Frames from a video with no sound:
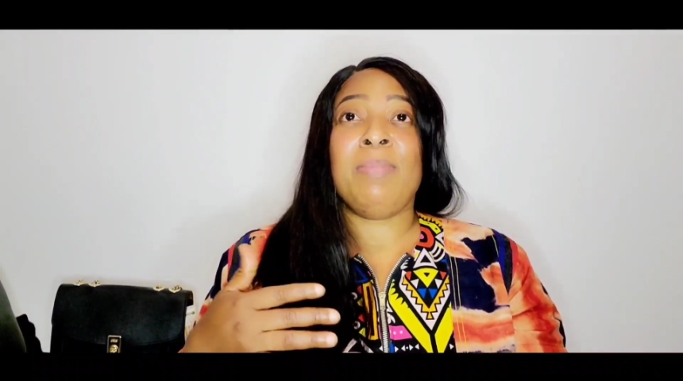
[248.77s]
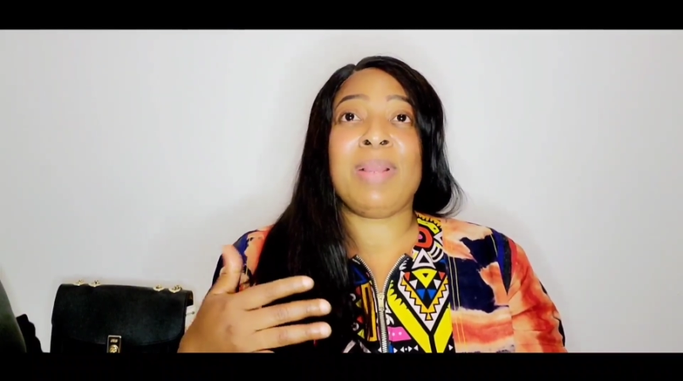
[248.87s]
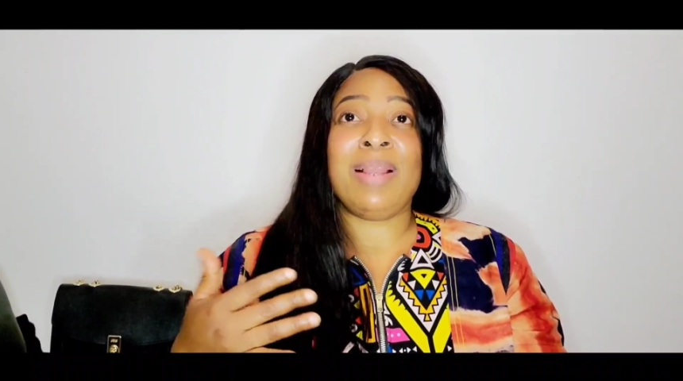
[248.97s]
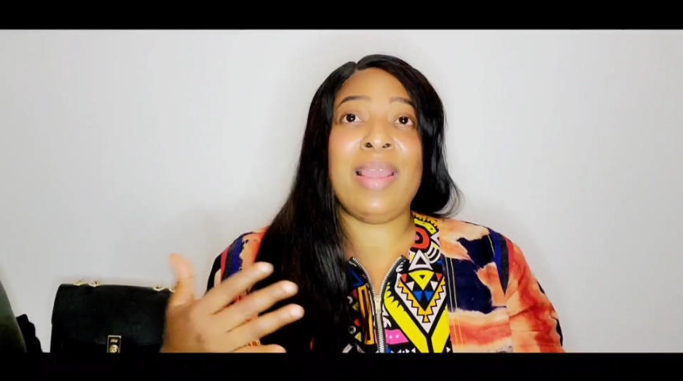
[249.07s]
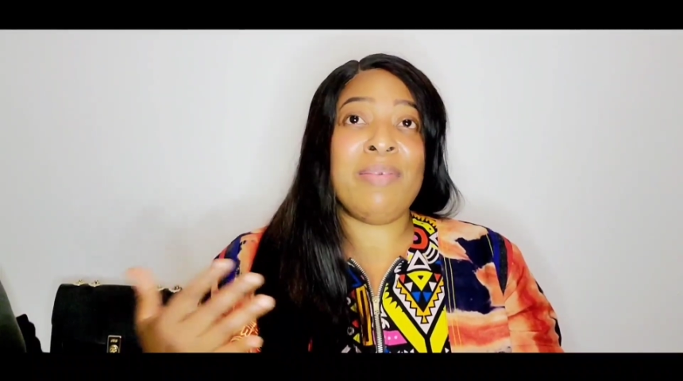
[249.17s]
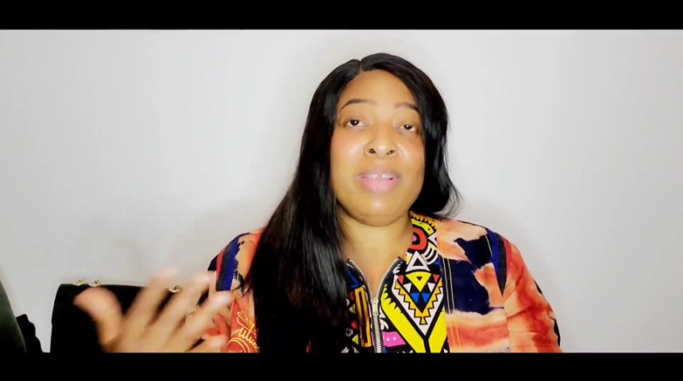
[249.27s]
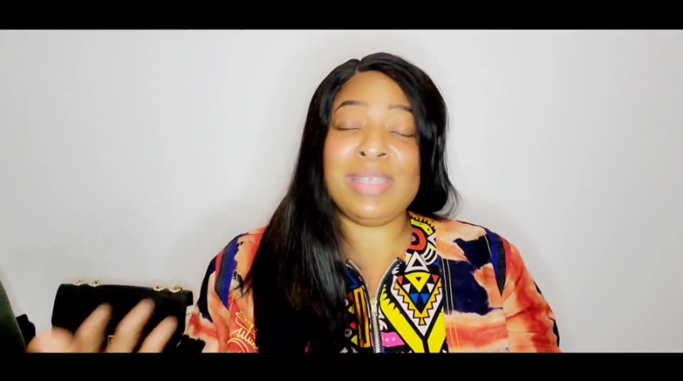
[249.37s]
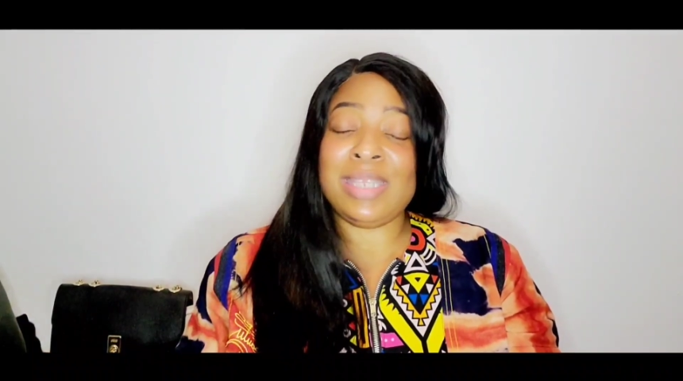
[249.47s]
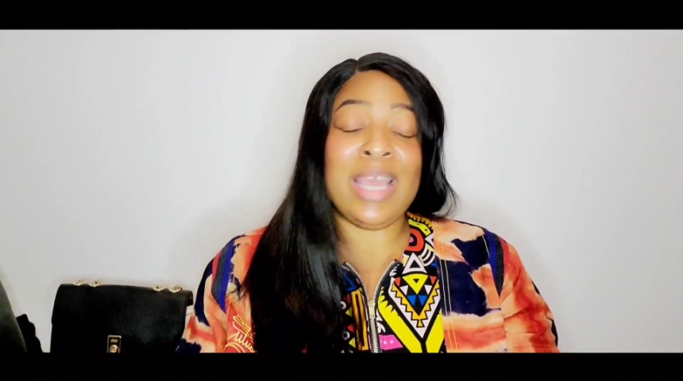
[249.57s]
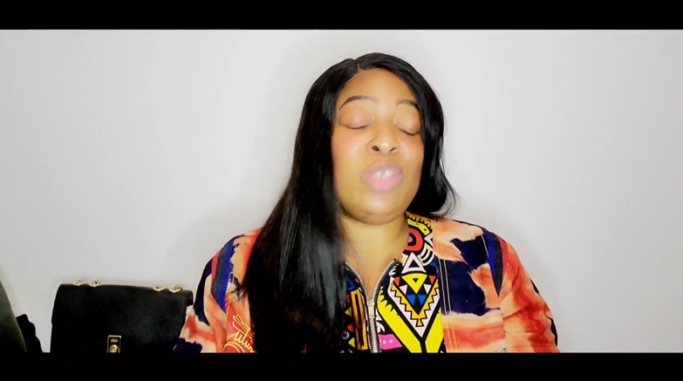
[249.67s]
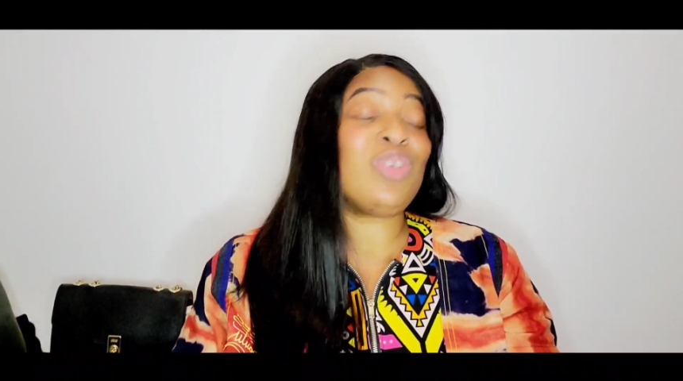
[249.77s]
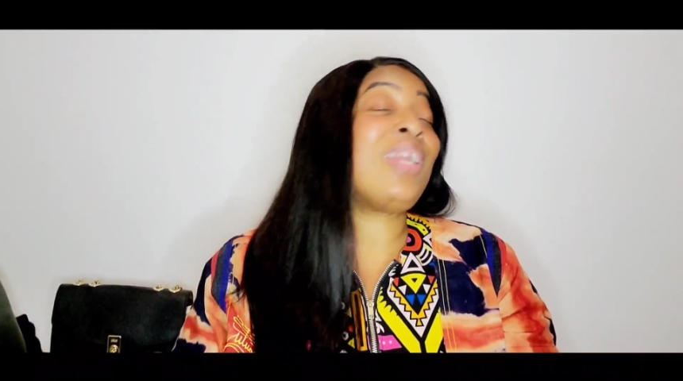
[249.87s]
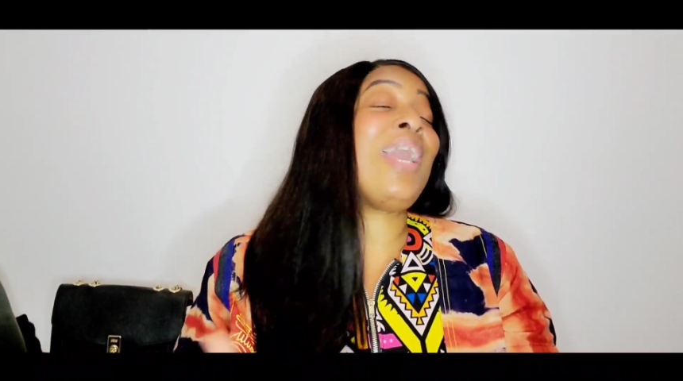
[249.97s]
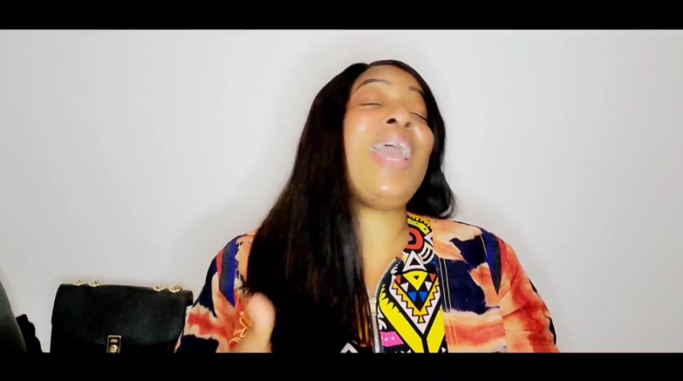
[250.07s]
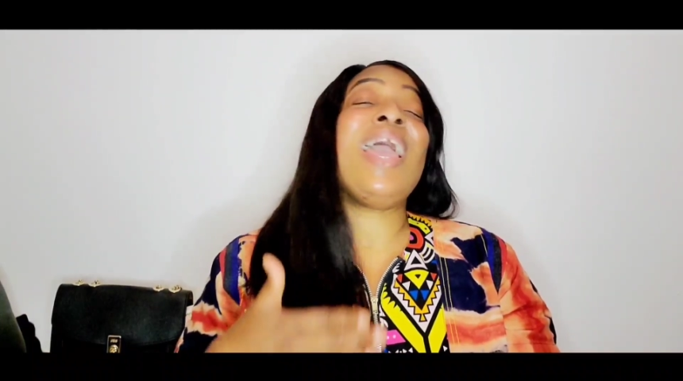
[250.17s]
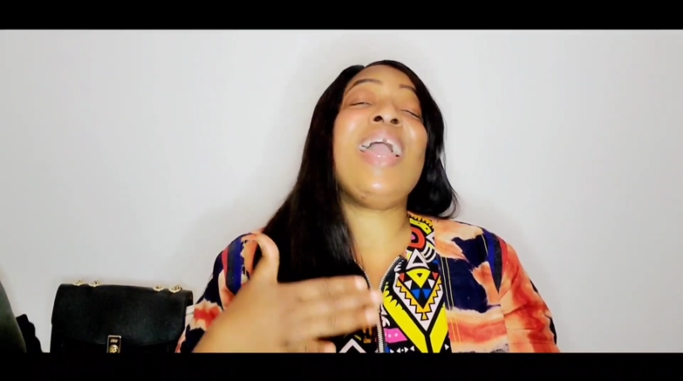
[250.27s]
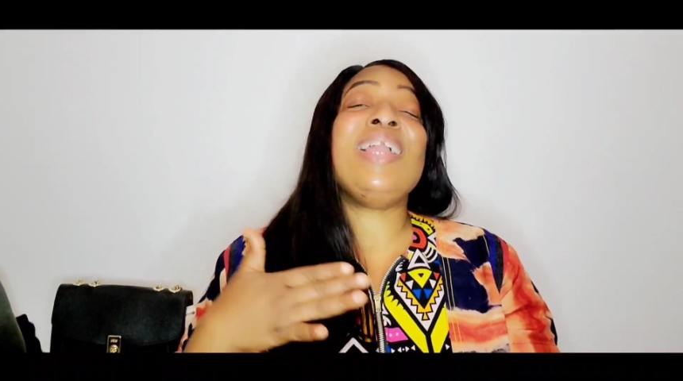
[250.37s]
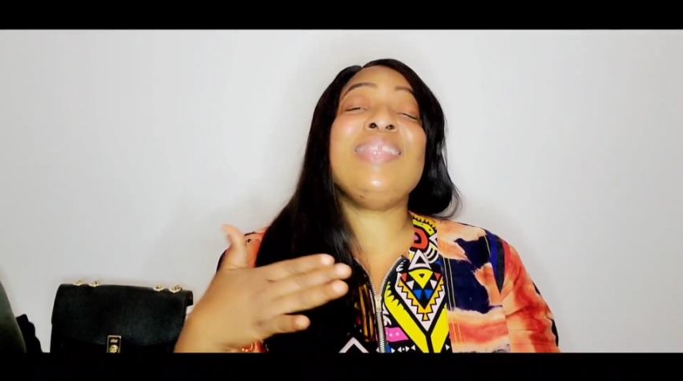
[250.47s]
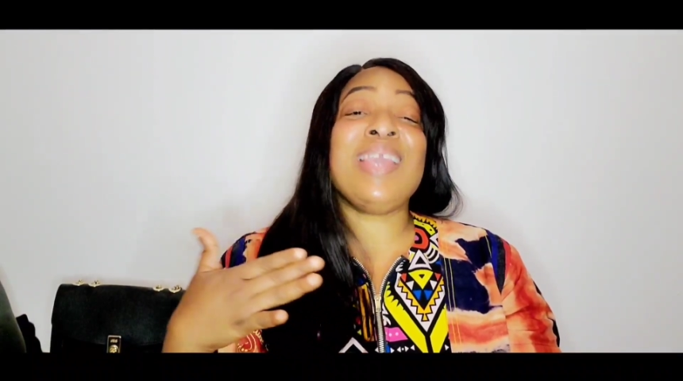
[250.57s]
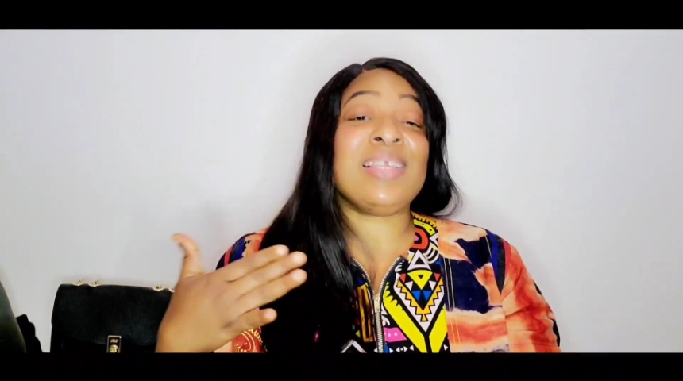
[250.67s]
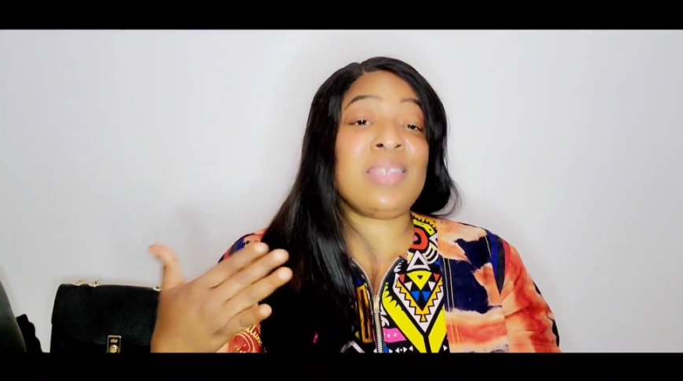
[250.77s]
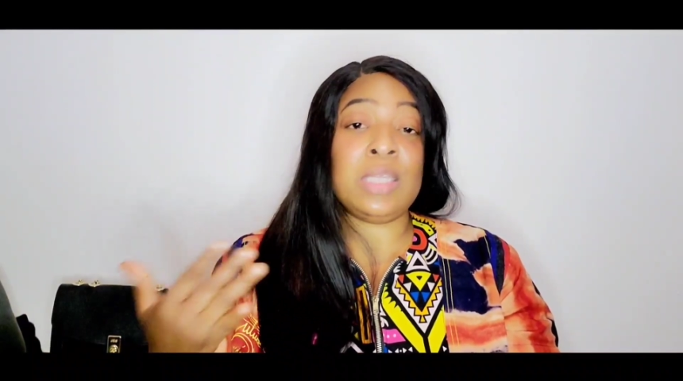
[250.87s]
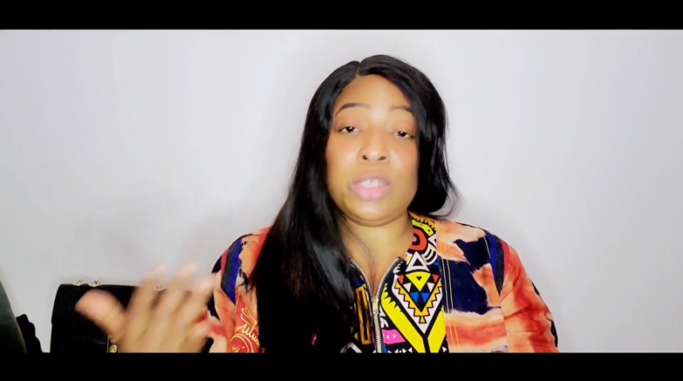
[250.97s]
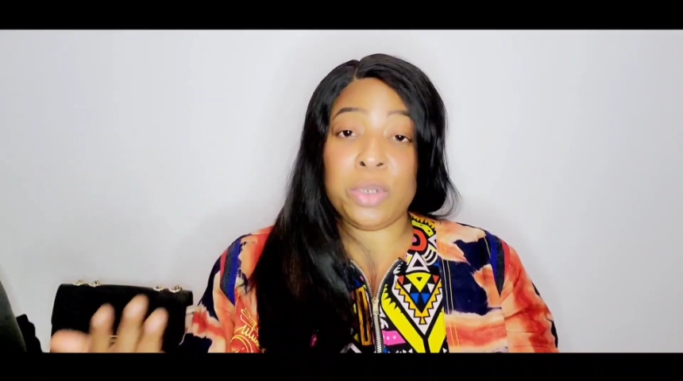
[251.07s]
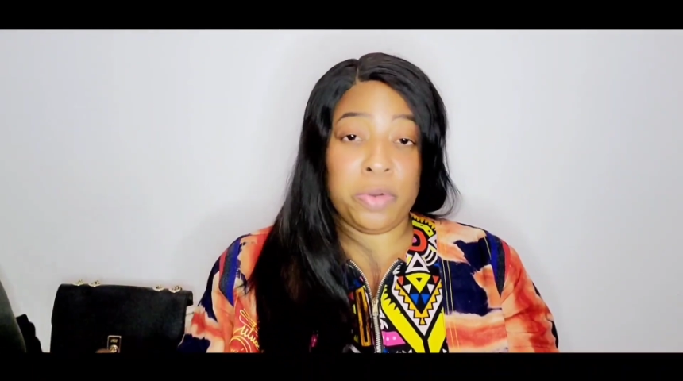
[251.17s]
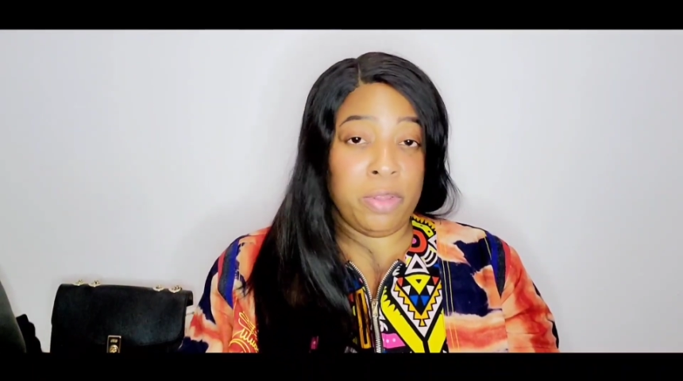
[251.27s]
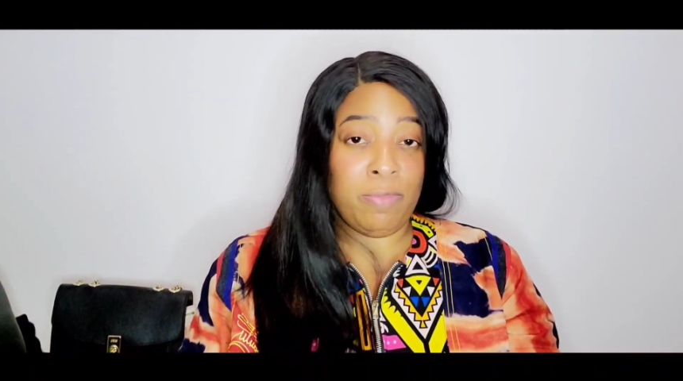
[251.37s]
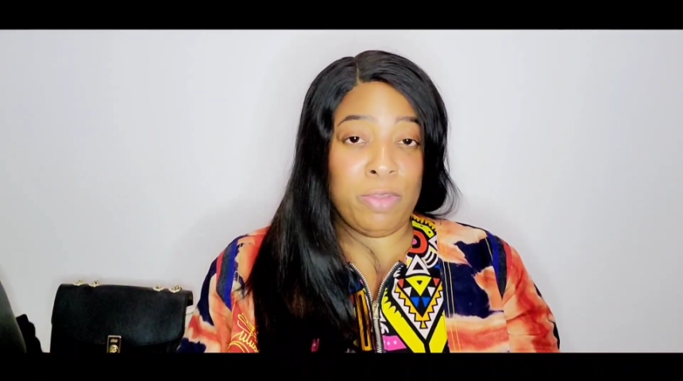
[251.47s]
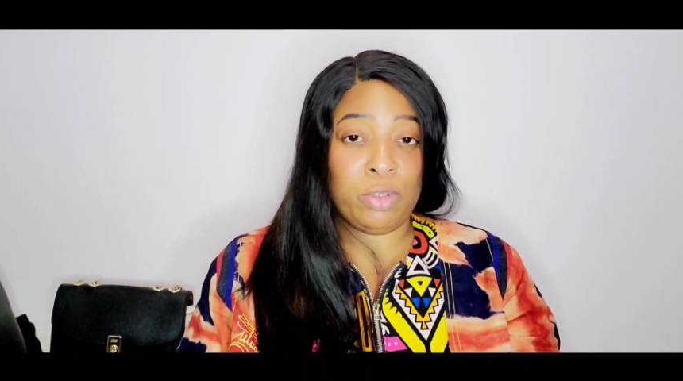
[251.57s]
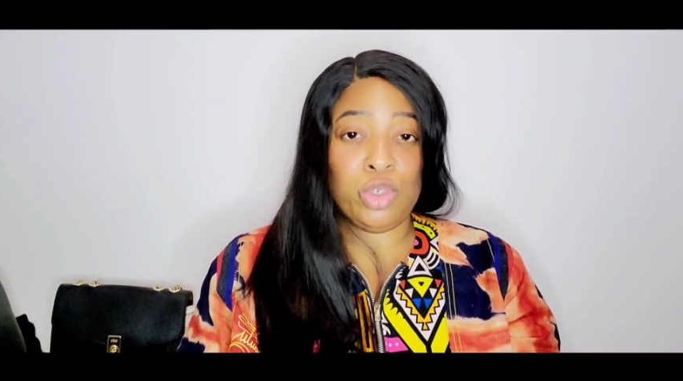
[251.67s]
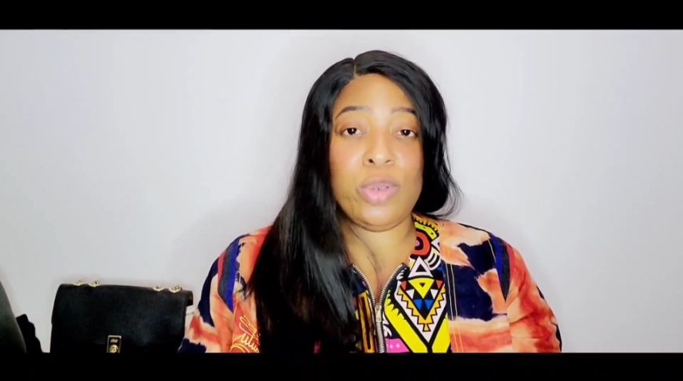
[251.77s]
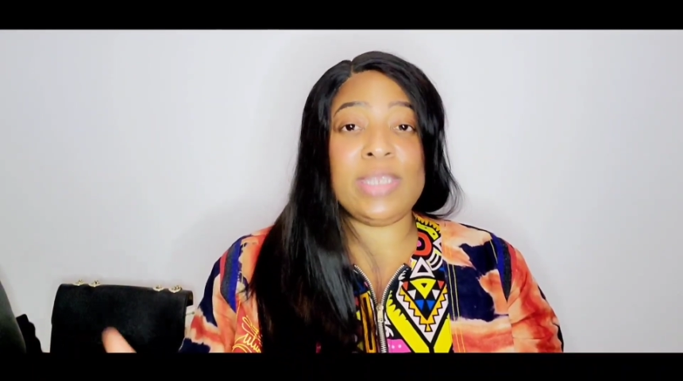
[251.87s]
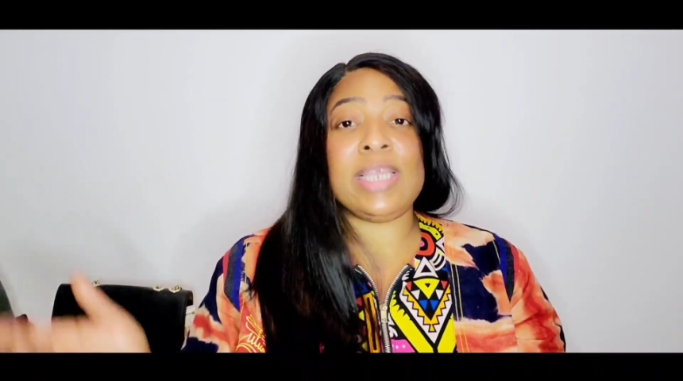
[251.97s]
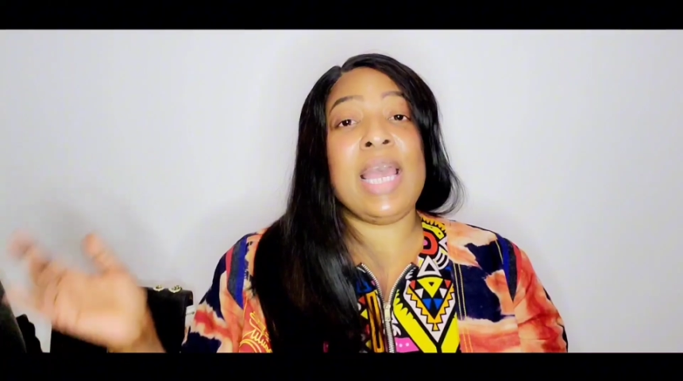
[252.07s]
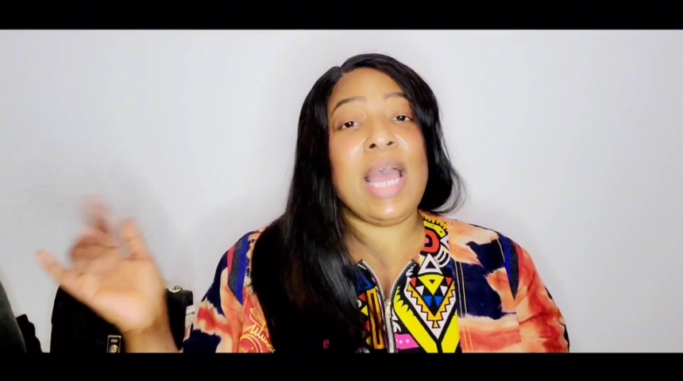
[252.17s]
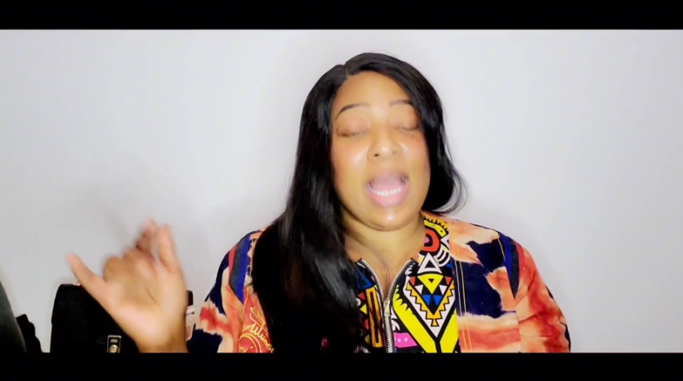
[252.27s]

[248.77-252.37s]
clary sage, you can get any essential oil of your choice